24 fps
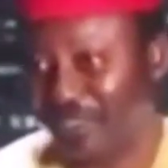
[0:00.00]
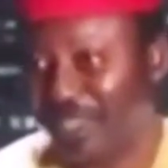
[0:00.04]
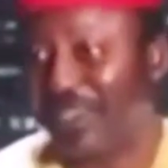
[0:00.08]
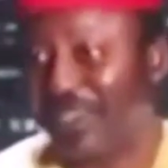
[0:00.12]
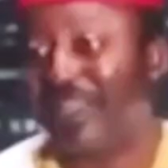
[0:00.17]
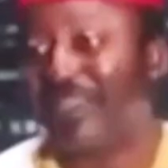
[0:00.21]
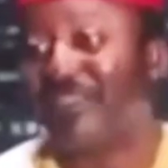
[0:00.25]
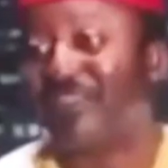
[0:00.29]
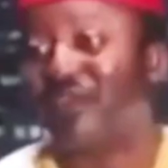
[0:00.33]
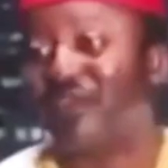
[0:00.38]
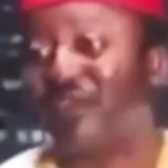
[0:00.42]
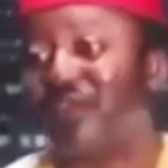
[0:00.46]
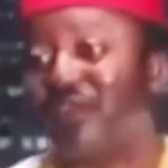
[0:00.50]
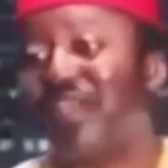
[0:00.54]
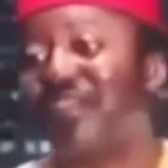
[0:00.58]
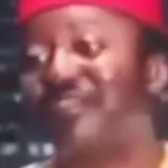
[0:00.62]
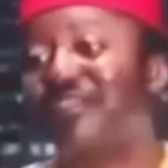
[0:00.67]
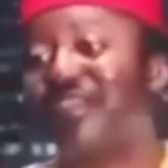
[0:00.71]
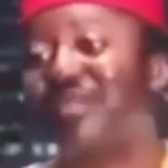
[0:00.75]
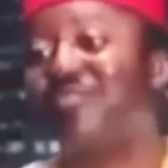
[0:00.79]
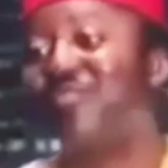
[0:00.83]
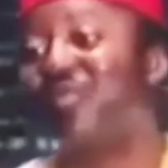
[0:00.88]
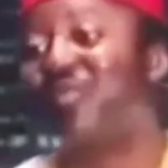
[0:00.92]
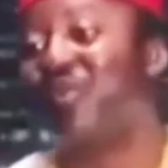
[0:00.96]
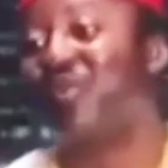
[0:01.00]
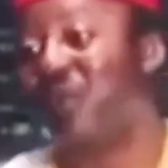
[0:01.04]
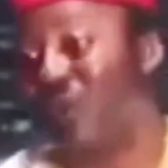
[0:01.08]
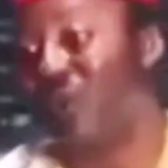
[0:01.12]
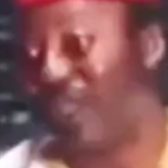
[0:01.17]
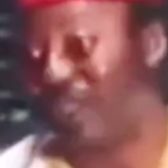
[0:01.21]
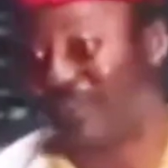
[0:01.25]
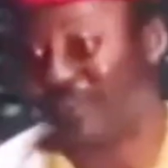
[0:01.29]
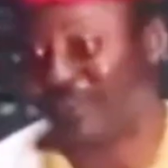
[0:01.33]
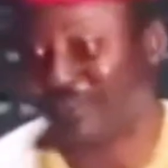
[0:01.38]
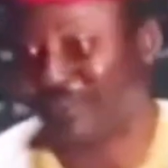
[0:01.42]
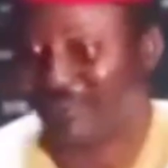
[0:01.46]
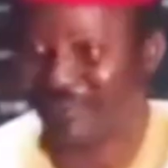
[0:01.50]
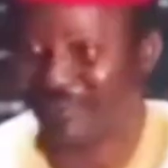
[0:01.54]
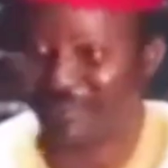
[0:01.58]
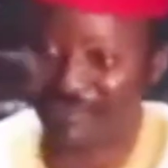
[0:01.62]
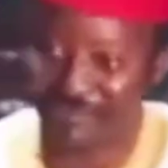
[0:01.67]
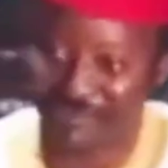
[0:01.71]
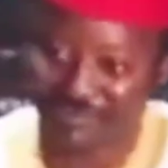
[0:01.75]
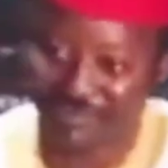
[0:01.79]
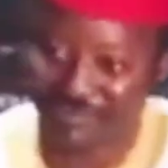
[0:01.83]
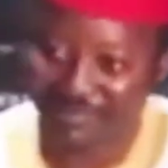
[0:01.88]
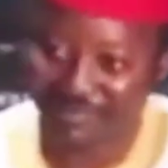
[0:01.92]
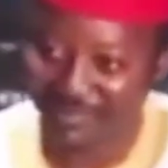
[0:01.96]
and that the soldiers came to collect
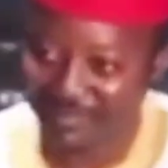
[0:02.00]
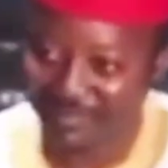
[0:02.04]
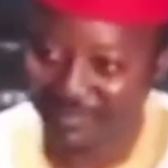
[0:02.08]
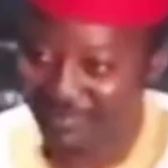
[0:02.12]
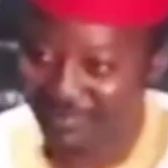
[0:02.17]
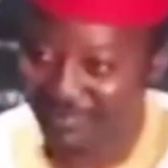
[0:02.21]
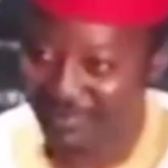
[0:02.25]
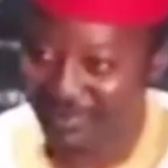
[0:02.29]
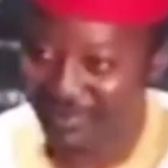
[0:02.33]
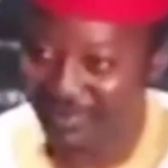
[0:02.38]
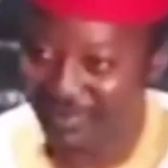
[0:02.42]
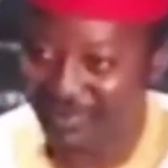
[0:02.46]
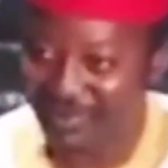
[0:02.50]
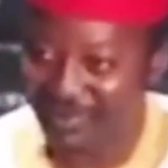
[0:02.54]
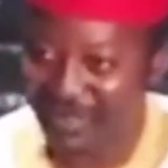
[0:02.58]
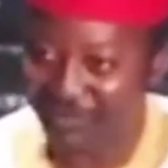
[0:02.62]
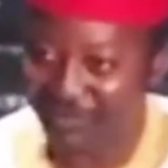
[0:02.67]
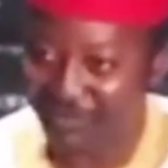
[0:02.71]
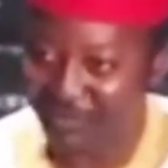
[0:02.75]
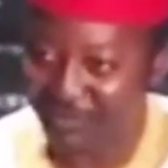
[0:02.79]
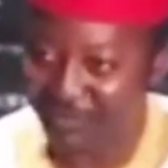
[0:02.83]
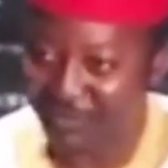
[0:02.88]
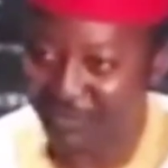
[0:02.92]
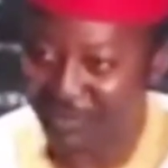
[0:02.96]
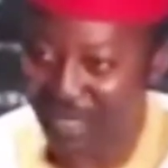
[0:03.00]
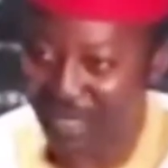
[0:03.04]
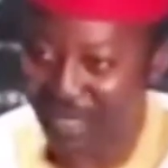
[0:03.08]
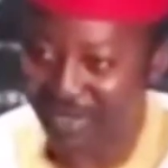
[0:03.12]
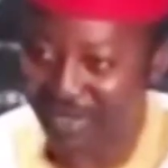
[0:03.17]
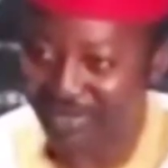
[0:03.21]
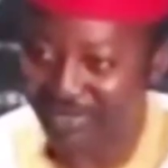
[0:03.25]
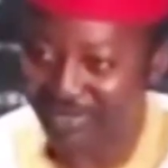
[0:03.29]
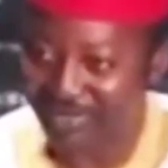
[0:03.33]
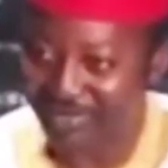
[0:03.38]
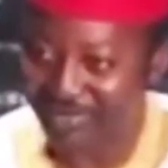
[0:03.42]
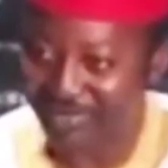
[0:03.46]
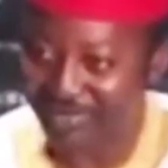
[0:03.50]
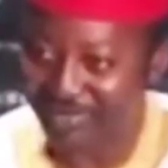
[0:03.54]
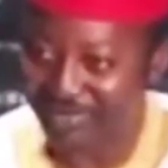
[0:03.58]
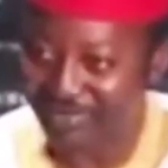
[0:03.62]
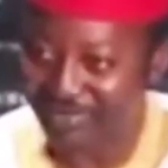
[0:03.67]
the rifles back.